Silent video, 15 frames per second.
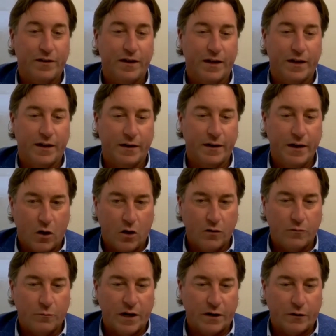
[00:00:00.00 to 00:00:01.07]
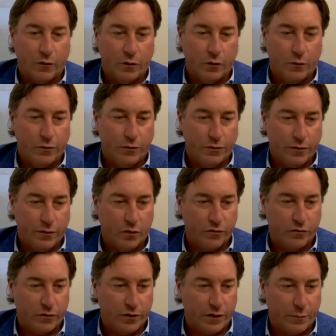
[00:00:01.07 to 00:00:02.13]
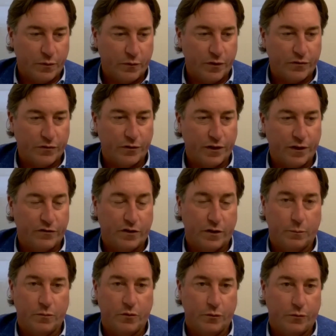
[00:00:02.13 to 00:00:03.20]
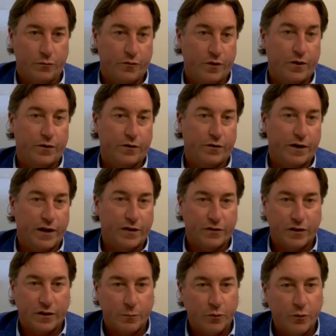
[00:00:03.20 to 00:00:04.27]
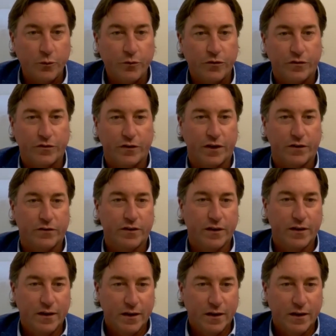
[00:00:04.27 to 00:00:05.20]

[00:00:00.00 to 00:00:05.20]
And all of my growth personally and professionally has come through failure. It hasn't come through success.